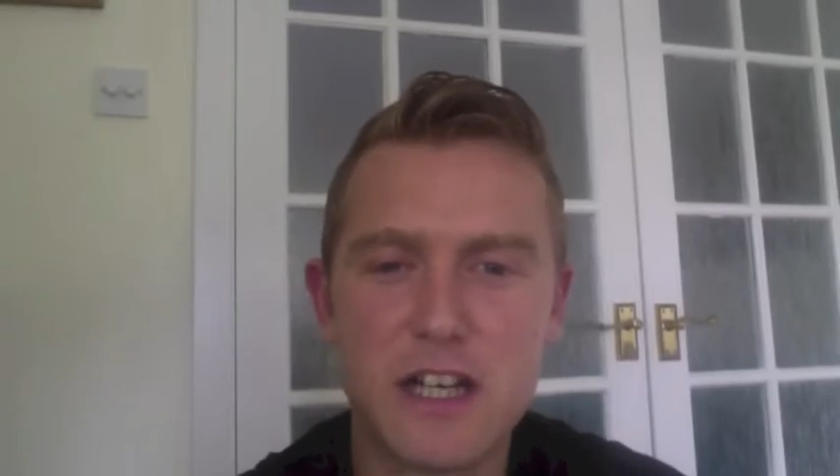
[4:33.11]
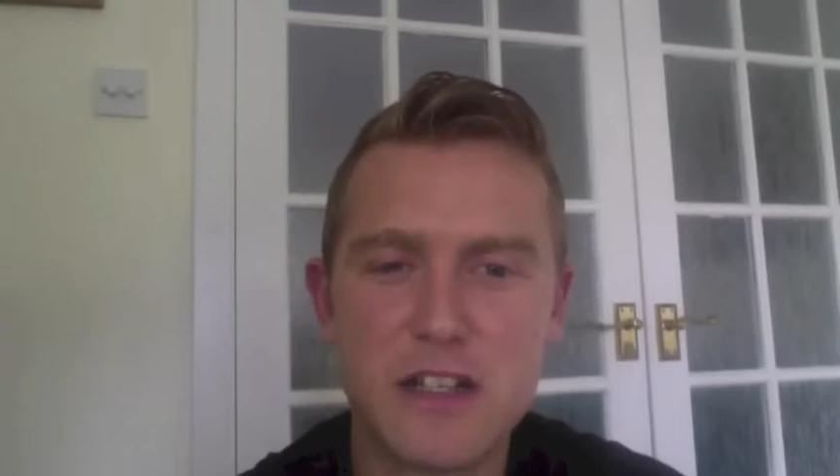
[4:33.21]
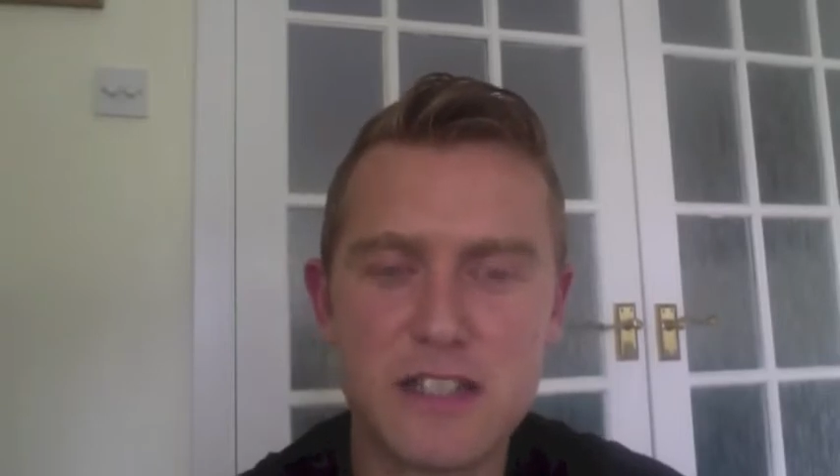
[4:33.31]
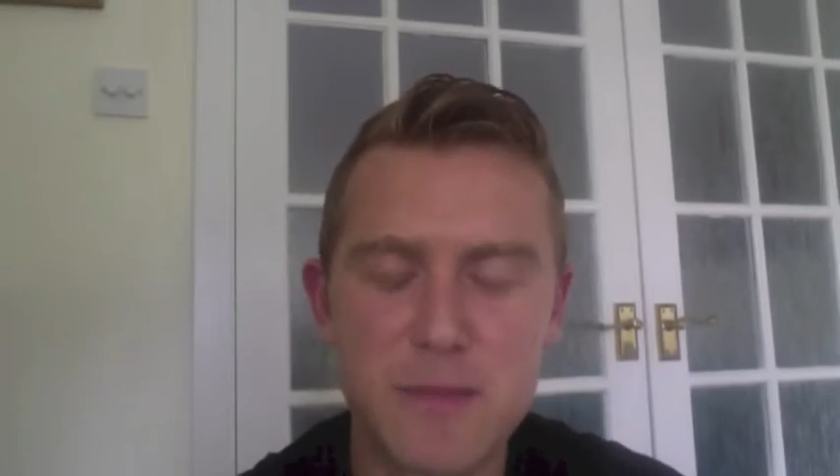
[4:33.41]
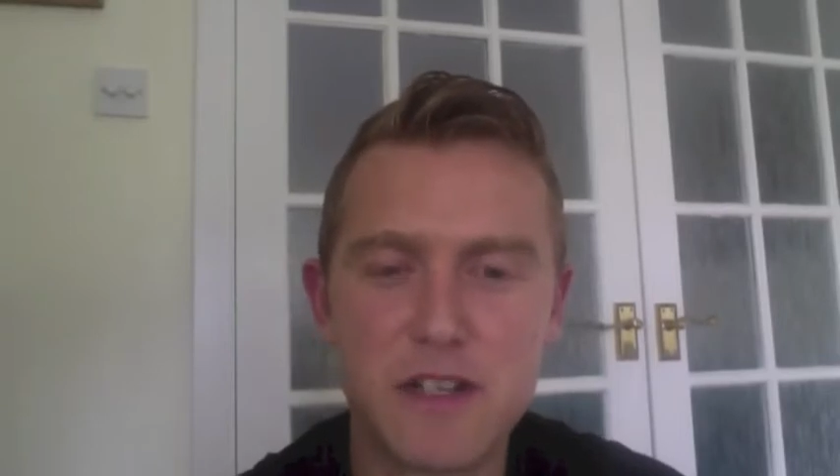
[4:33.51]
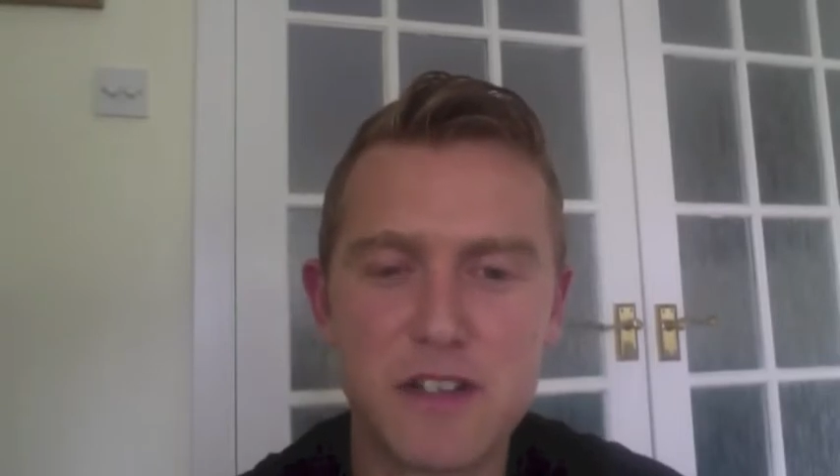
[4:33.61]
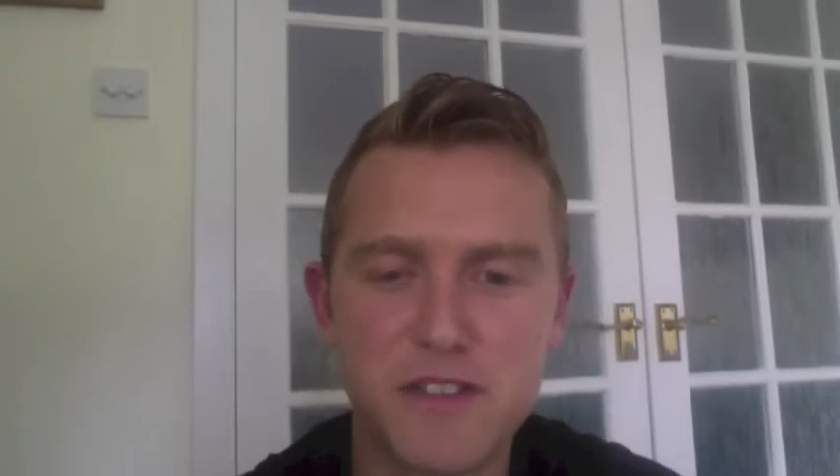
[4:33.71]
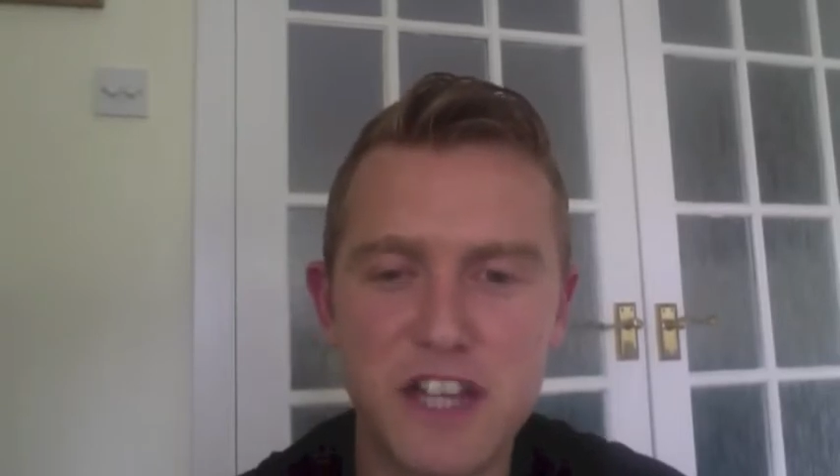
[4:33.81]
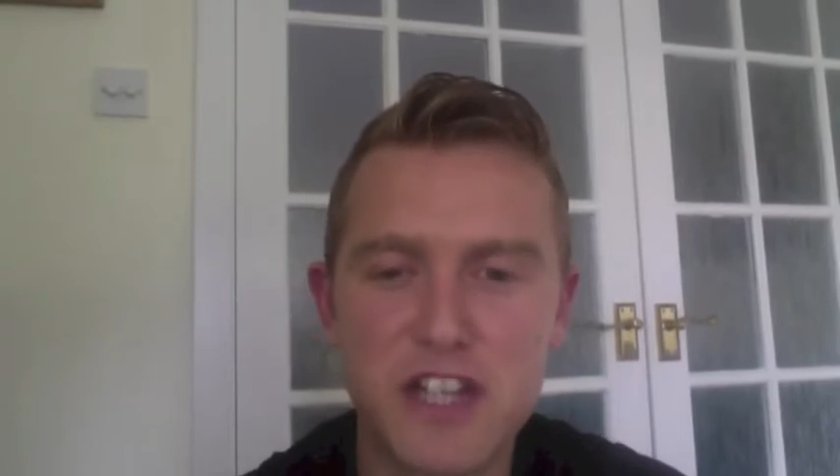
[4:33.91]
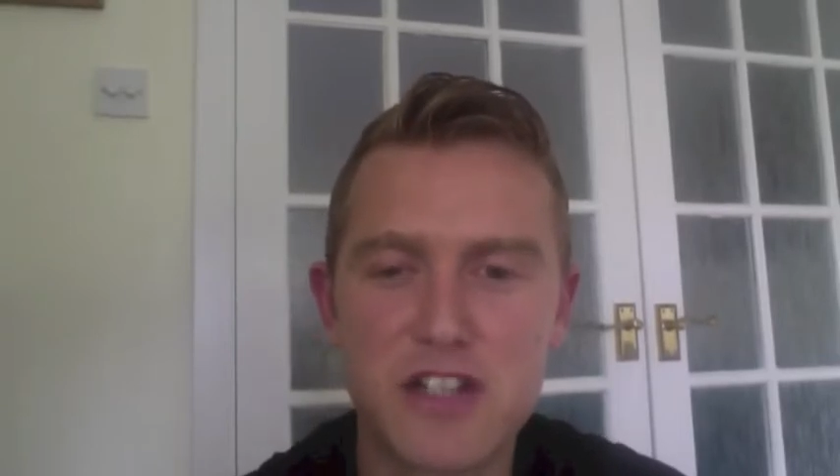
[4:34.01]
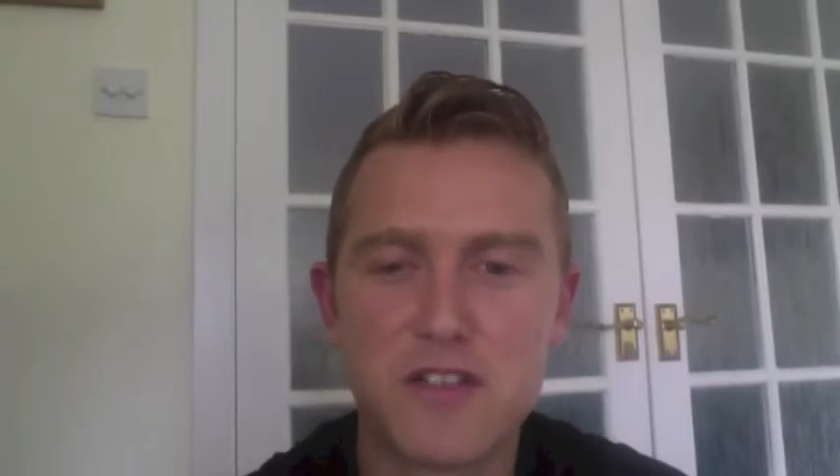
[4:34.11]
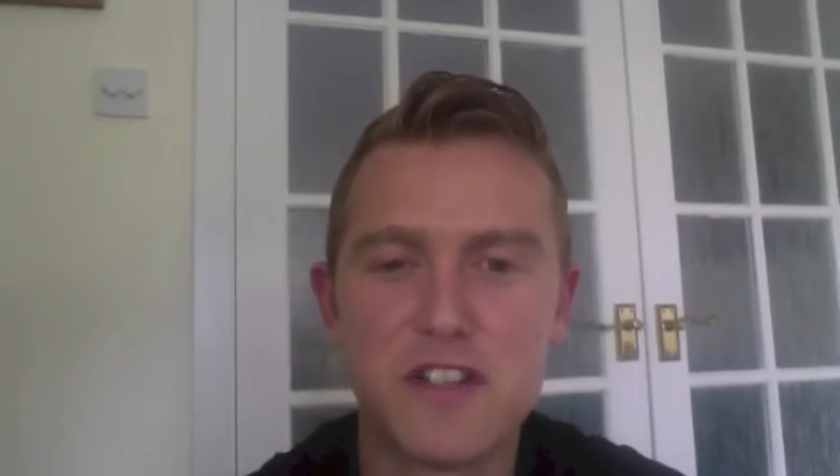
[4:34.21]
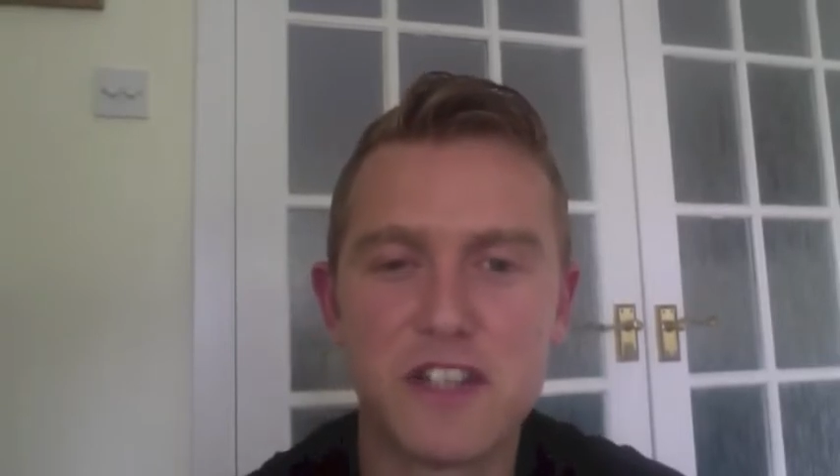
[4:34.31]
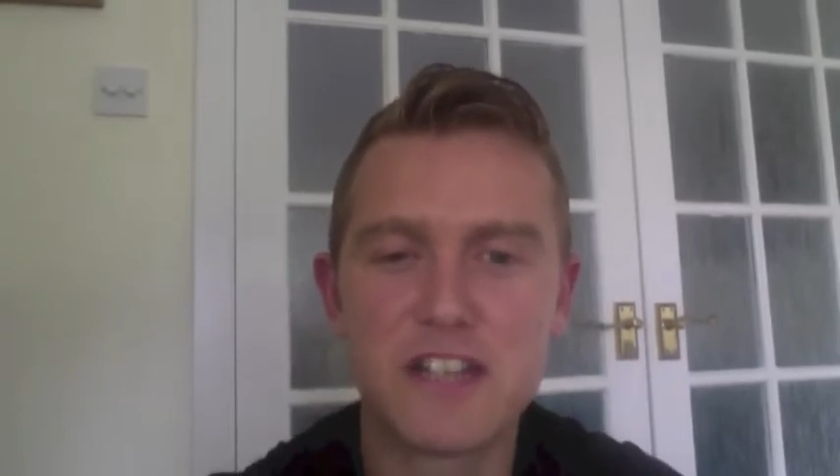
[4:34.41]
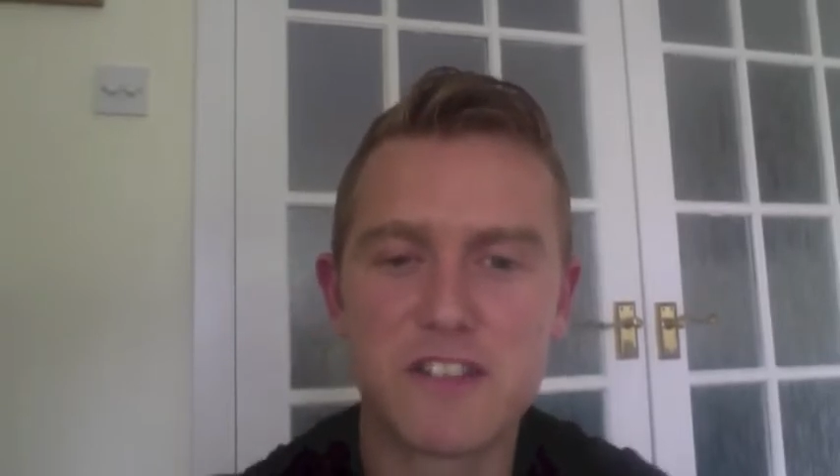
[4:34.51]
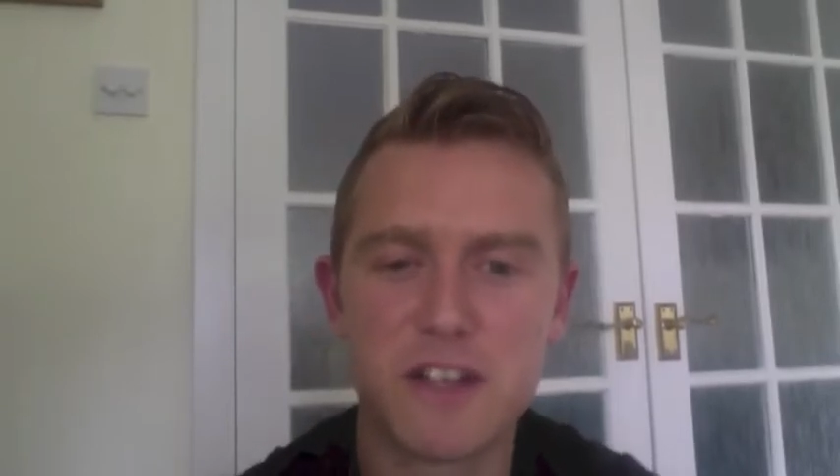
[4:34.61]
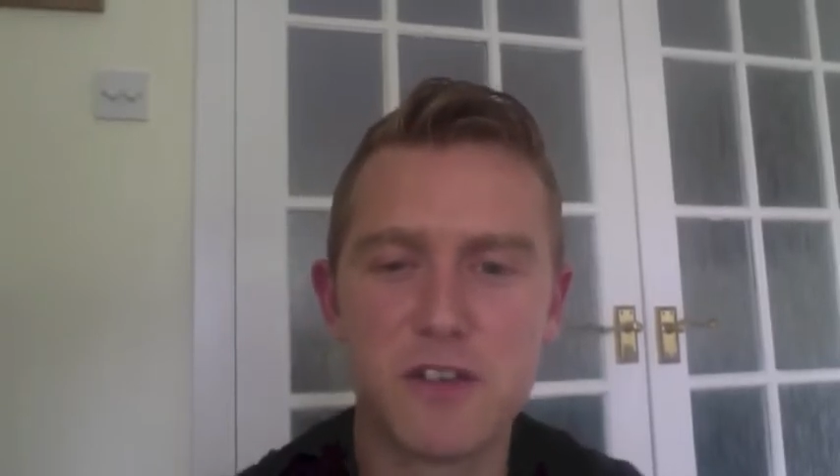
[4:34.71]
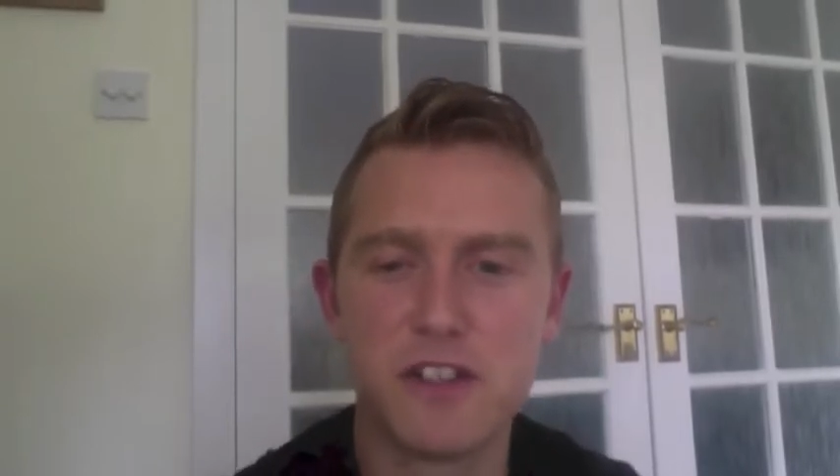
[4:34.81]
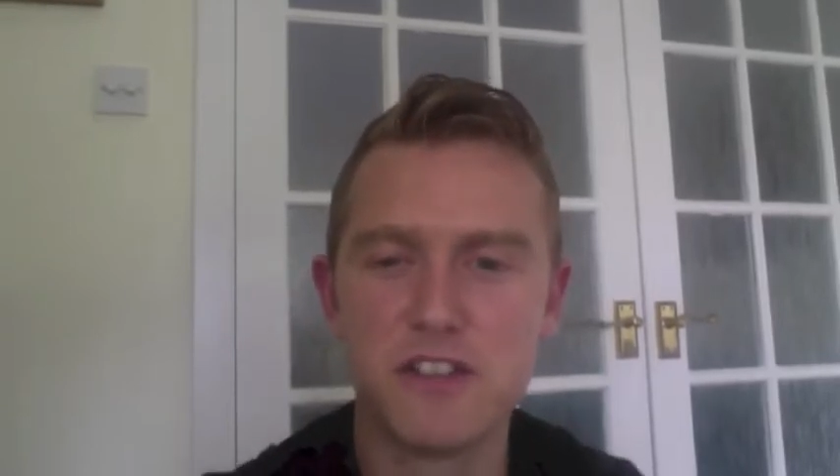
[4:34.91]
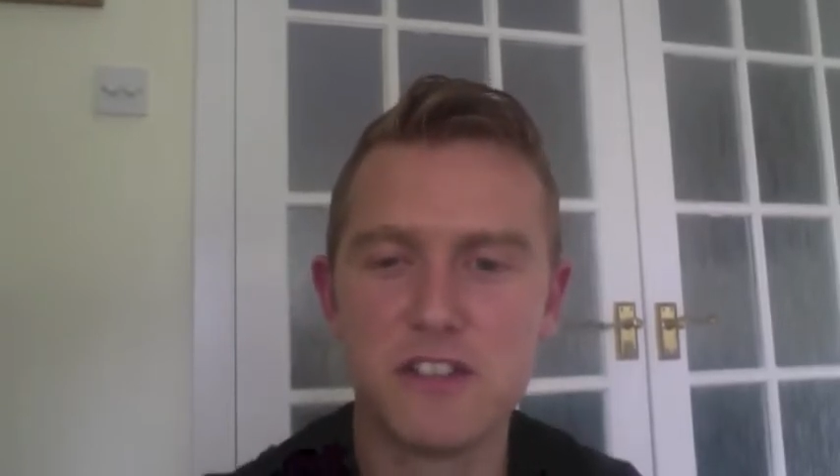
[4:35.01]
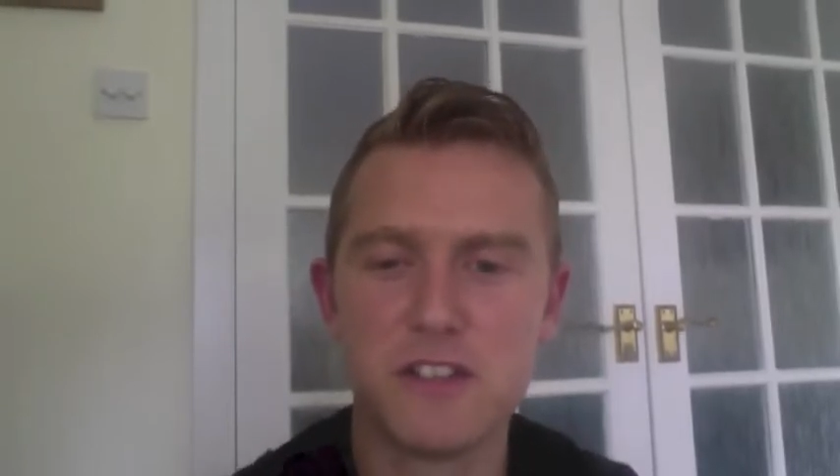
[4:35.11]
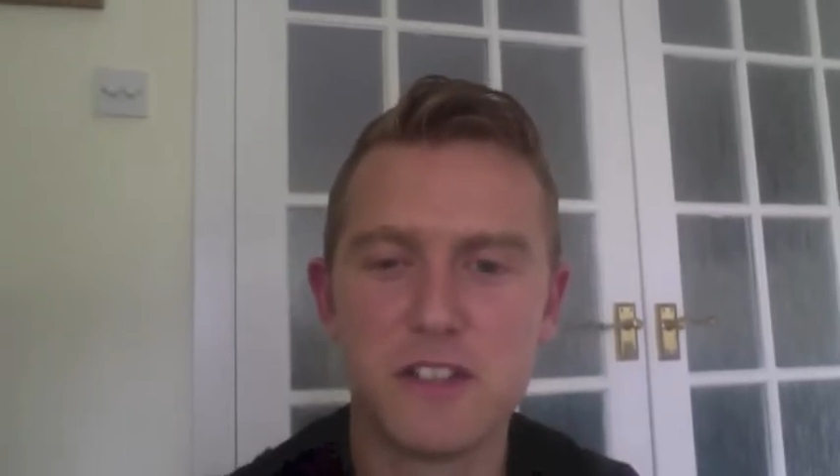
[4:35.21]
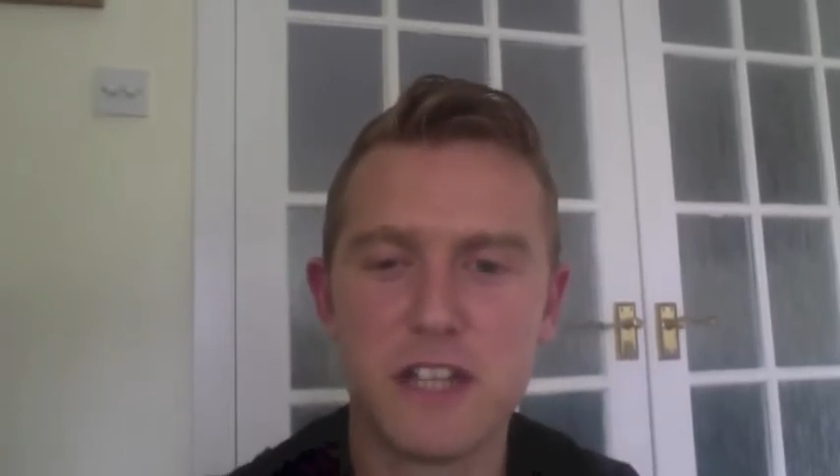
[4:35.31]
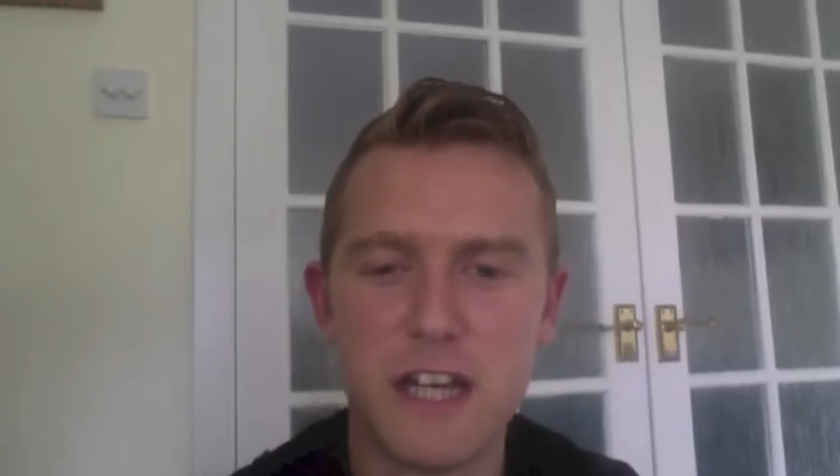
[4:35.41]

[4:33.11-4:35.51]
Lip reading: simply a reflection of the lifestyle you're leading,